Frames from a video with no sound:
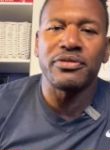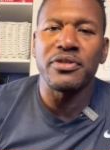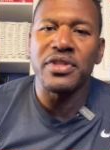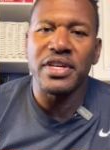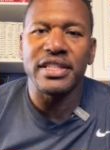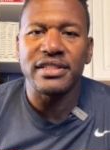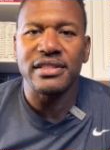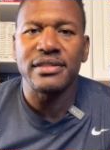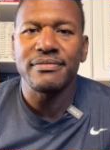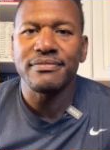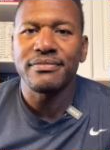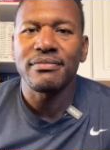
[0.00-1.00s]
for this.
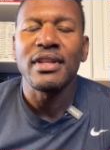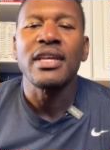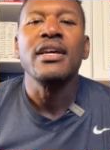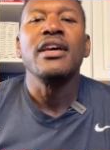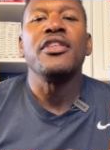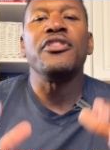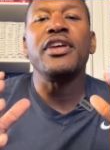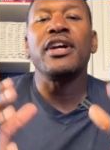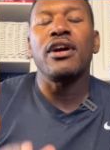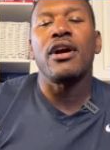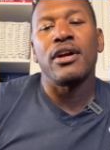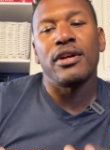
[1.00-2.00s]

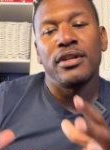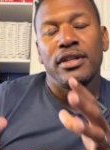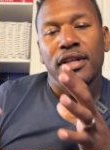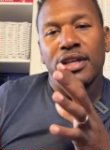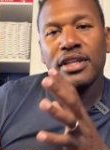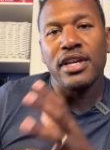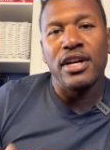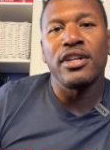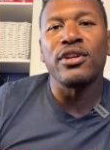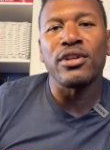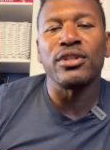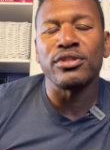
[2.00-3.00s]
There are young
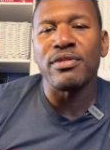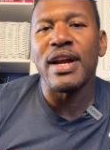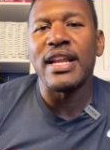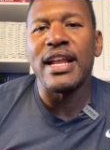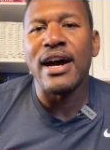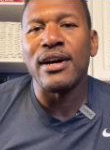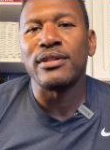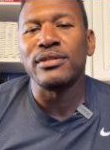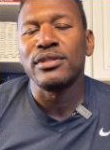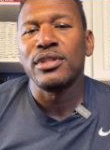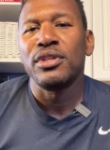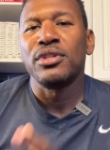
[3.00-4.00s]
girls right now
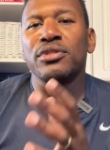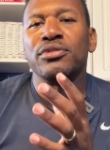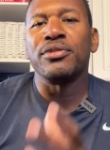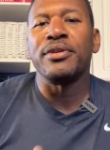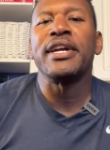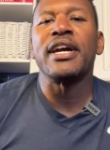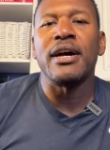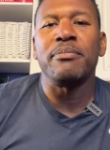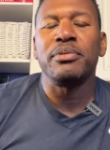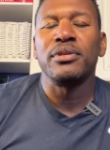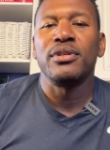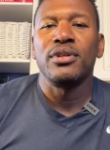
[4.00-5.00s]
growing
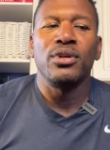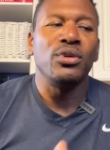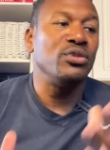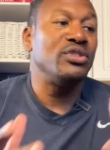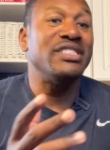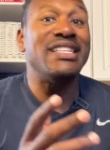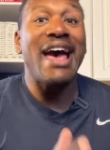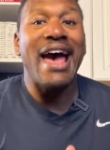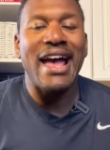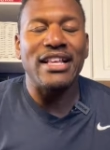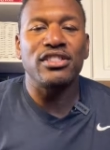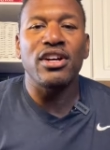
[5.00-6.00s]
up whose
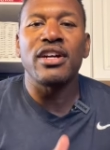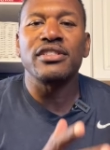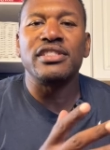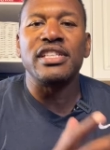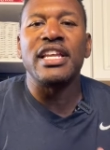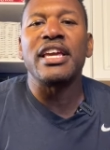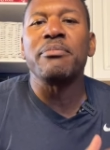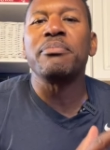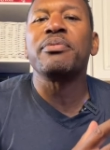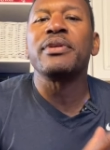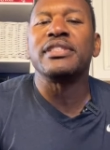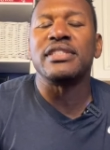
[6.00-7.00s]
dads are sitting in
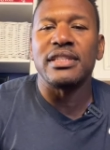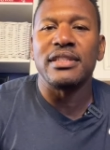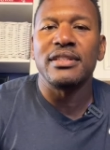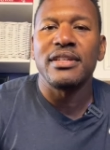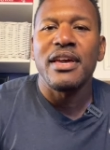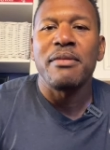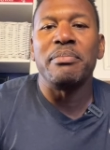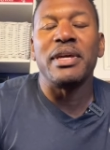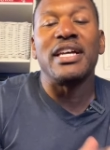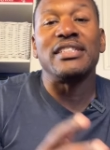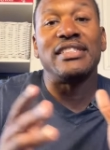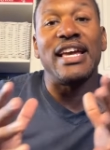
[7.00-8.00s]
prison
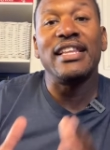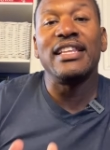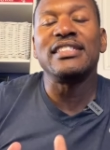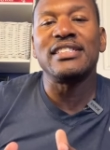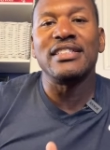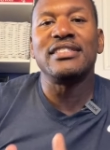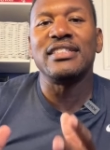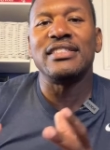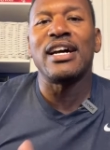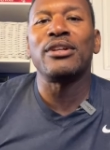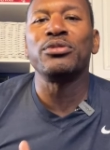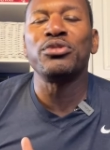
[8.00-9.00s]
because they listened to
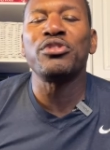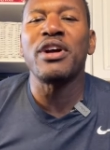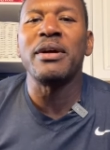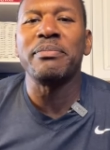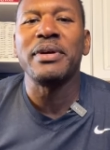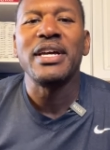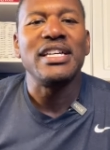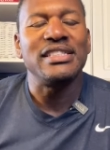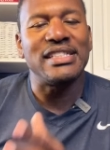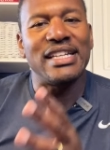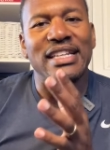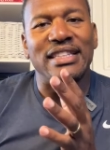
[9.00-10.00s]
Donald Trump
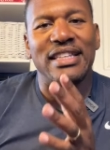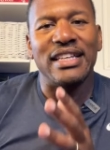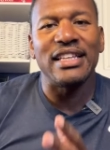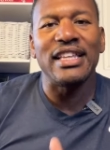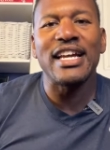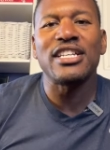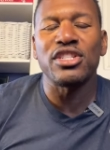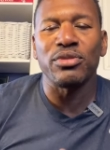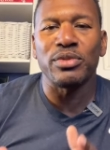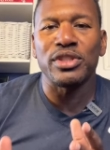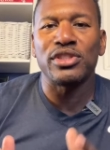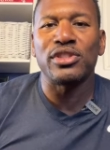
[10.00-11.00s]
say that the election
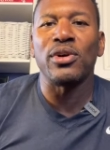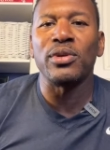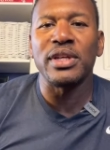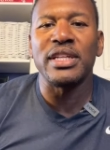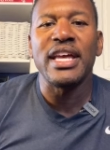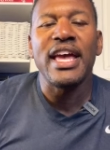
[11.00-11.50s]
was stolen